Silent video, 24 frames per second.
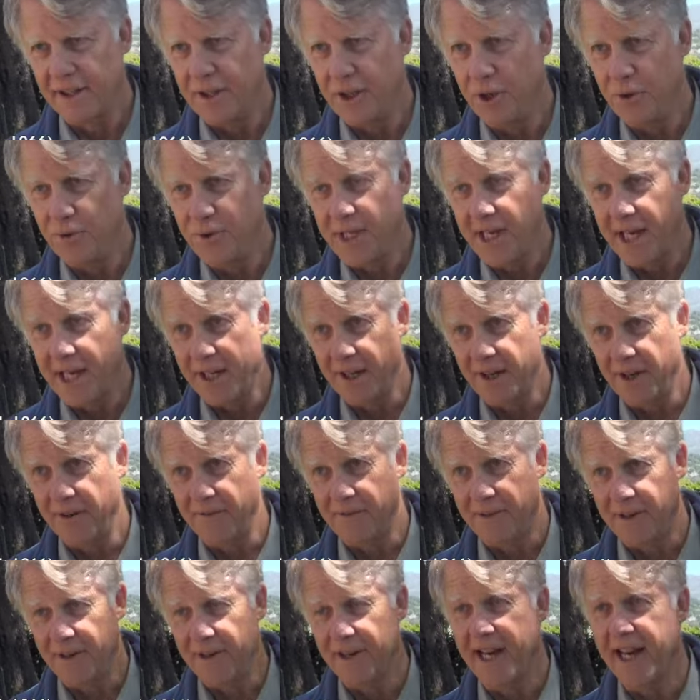You take
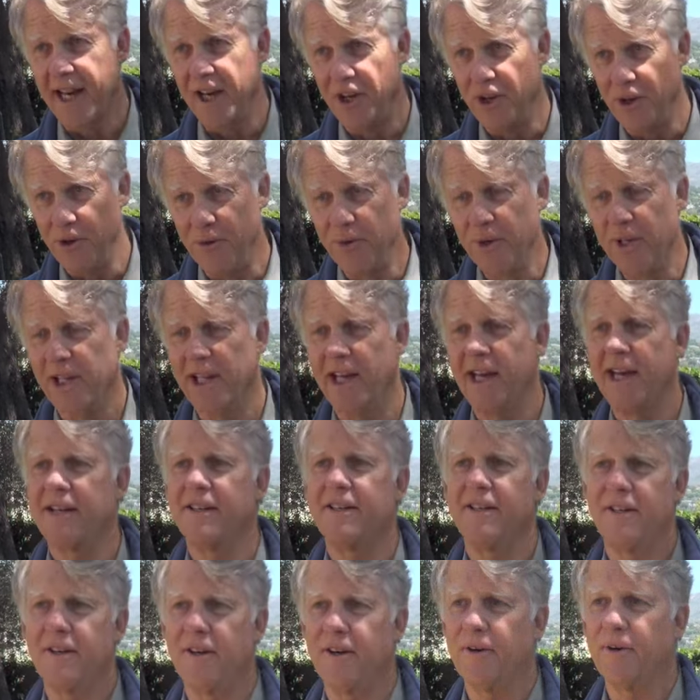over and you
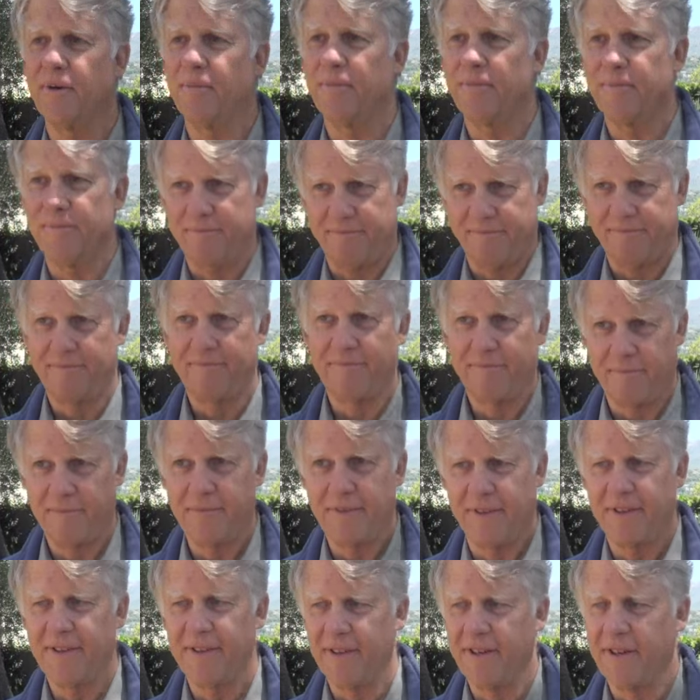elect your
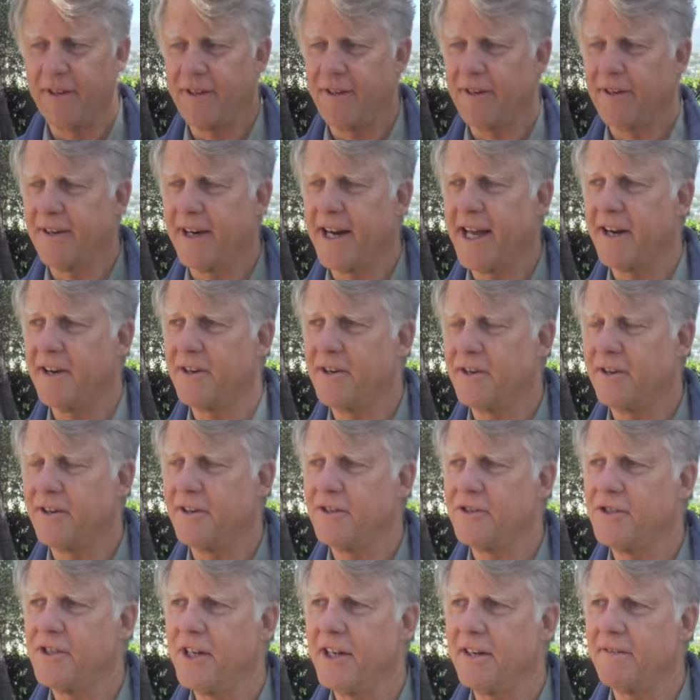
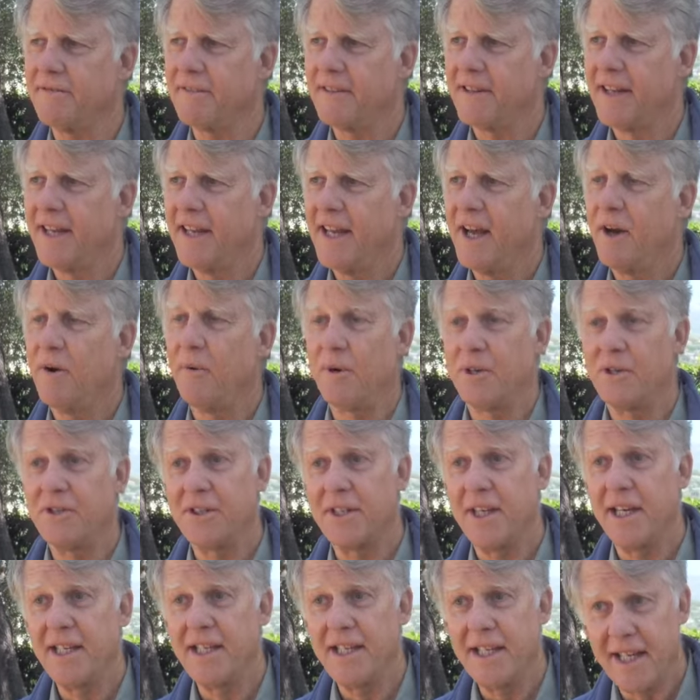editor-in-chief, which
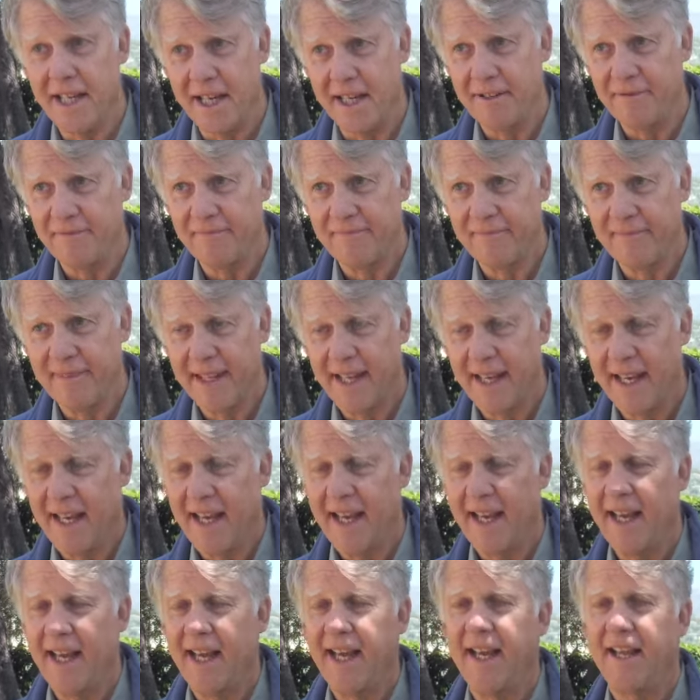they did.
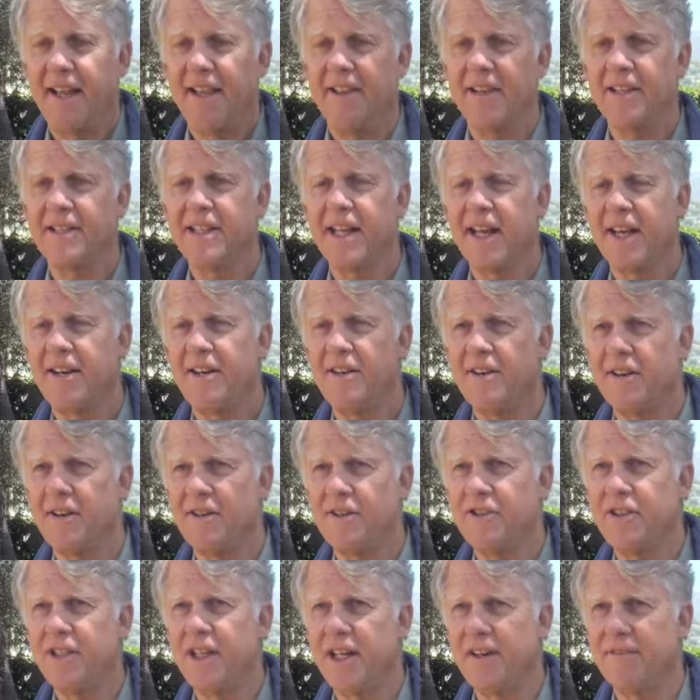This
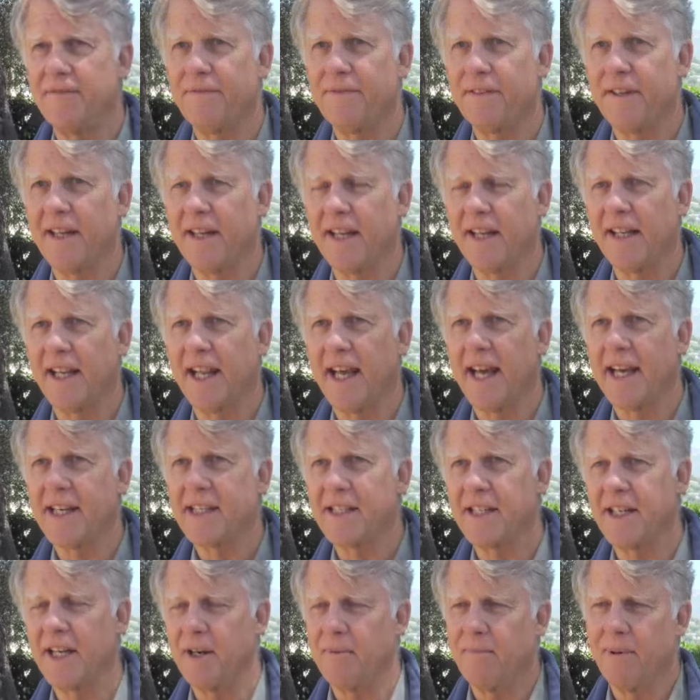editor-in-chief
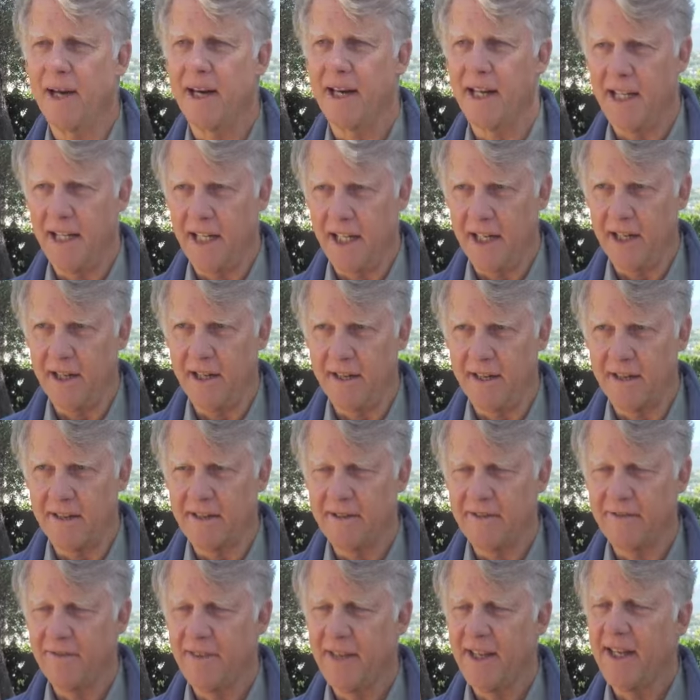lasted about a
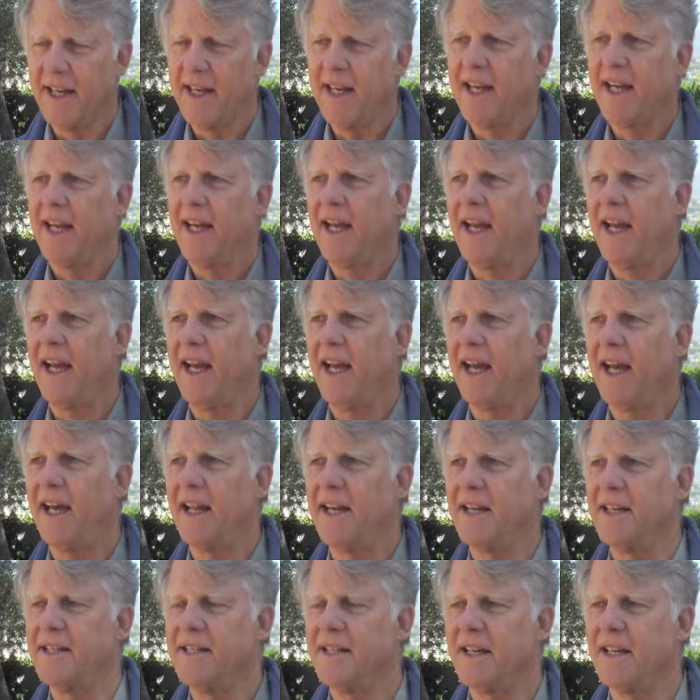year
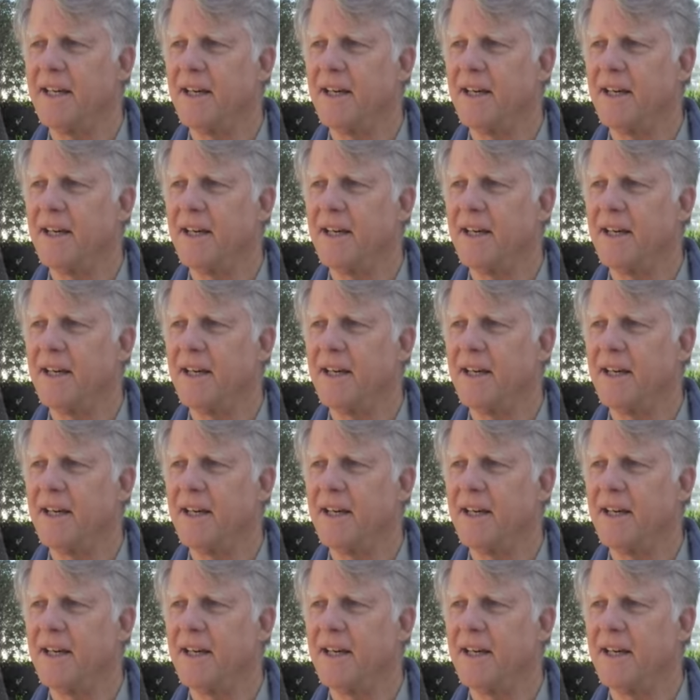and